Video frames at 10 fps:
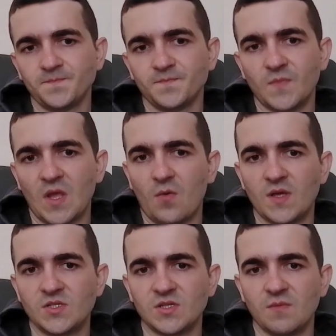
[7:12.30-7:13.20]
Yeah, white
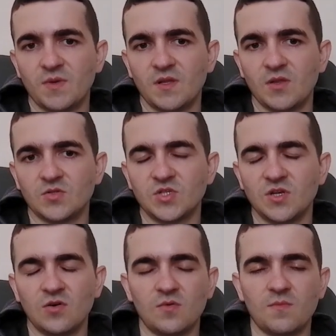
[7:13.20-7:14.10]
is just completely lost g.
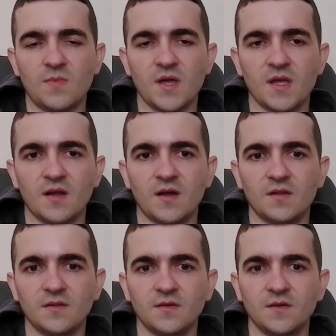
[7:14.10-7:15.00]
Oh my
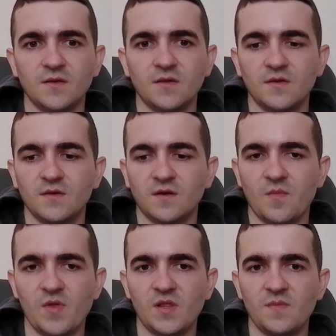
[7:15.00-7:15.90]
god.
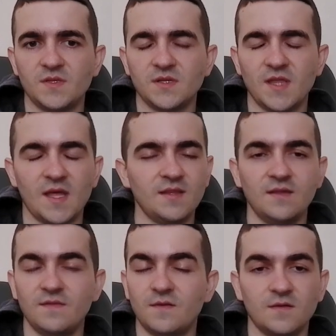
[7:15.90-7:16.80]
Completely missing knight
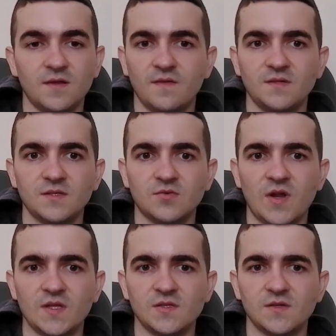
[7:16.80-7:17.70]
d3. Yeah, this is
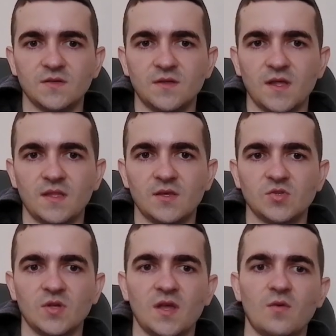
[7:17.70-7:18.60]
crazy. Knight takes
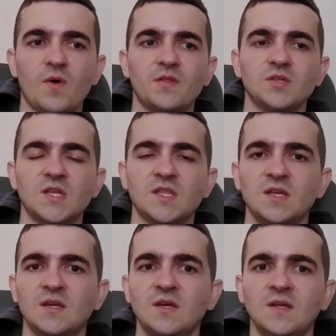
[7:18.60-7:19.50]
on, and white resign.
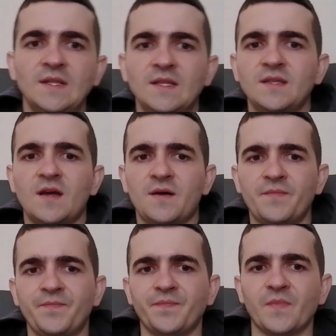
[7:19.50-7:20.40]
Yeah,
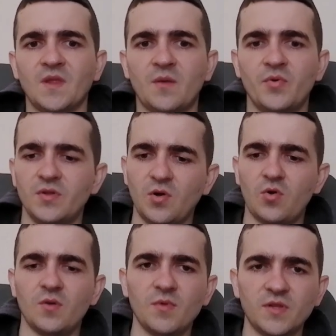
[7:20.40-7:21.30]
pretty
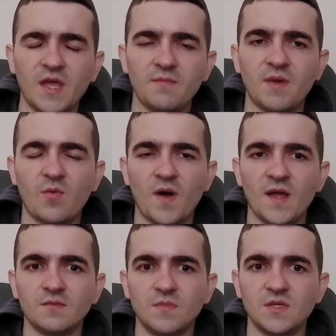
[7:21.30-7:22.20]
horrible game by
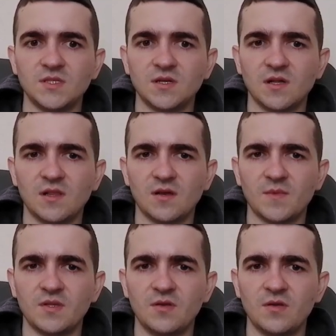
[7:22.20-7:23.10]
white, missing a lot of
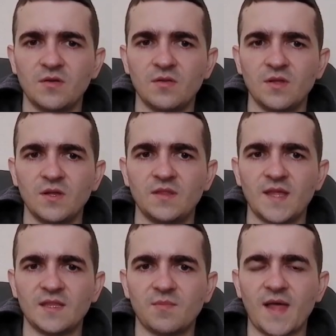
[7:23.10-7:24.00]
material,
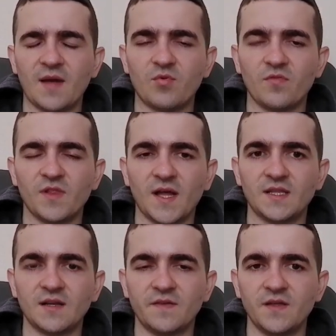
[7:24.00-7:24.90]
not applying
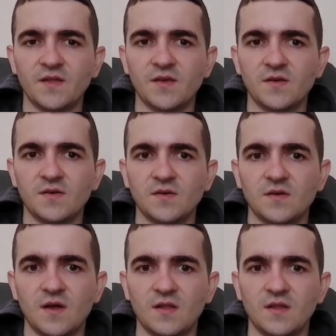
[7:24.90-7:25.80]
prophylactic thinking,
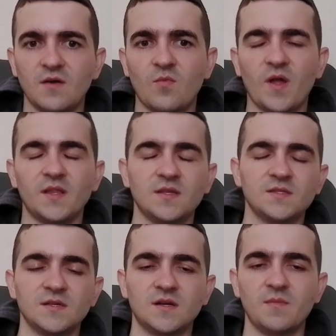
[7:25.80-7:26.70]
and yeah, white
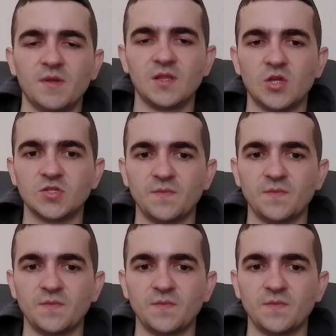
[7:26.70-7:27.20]
is completely lost.